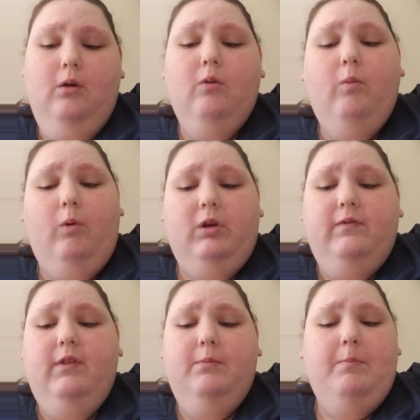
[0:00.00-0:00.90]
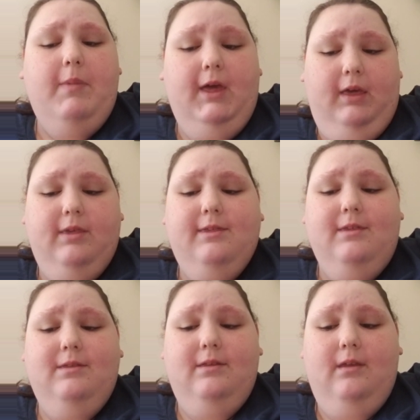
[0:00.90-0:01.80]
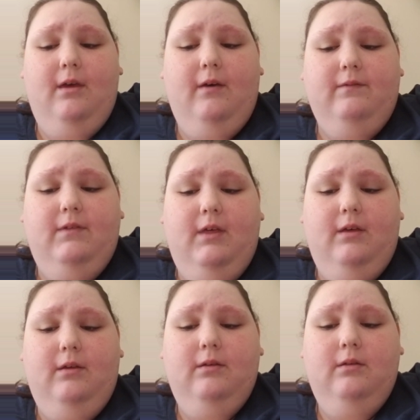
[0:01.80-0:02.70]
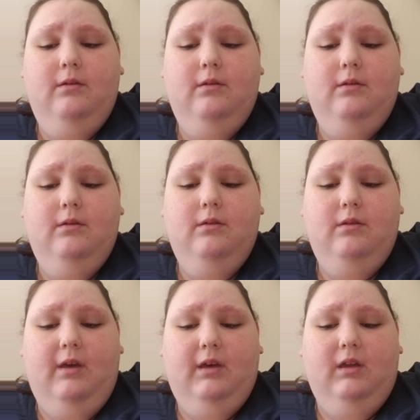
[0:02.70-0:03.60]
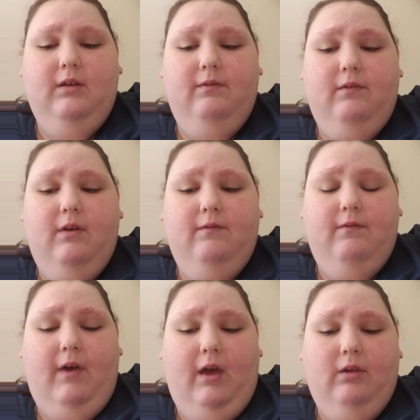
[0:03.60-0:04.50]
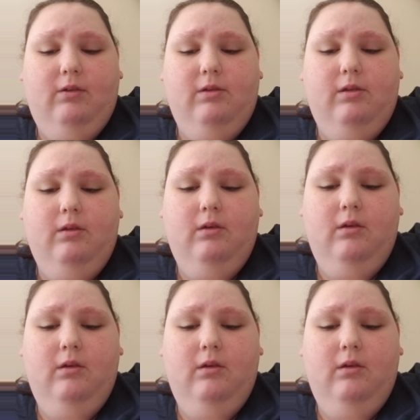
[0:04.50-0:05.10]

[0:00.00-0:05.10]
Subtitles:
One of the biggest of the negative effects